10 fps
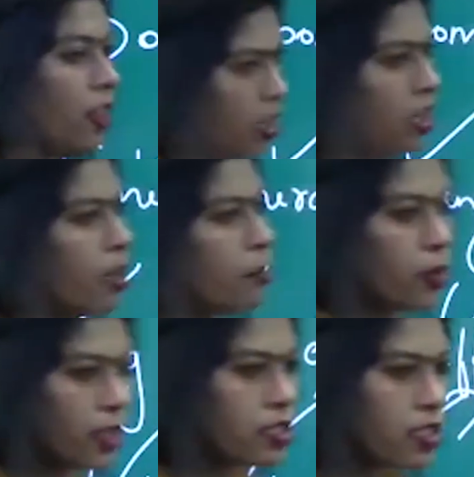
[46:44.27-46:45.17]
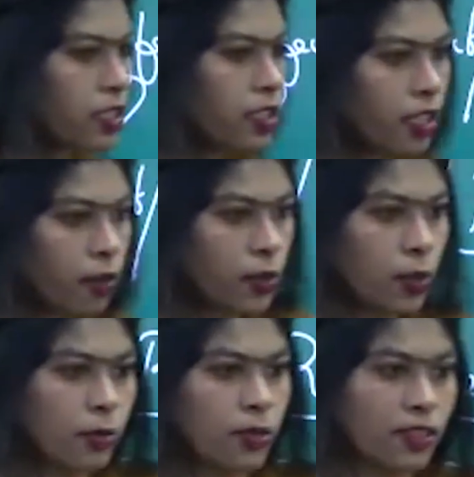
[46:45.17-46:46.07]
A protest. How will you
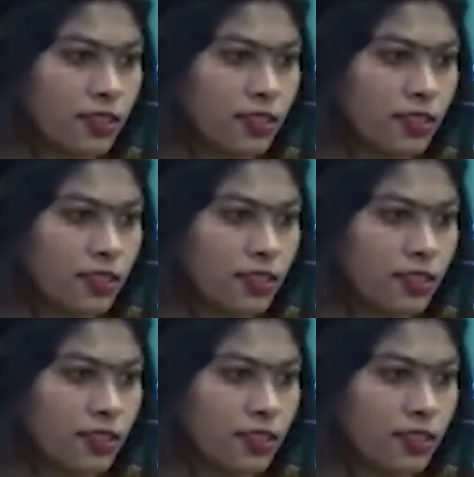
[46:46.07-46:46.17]
protest?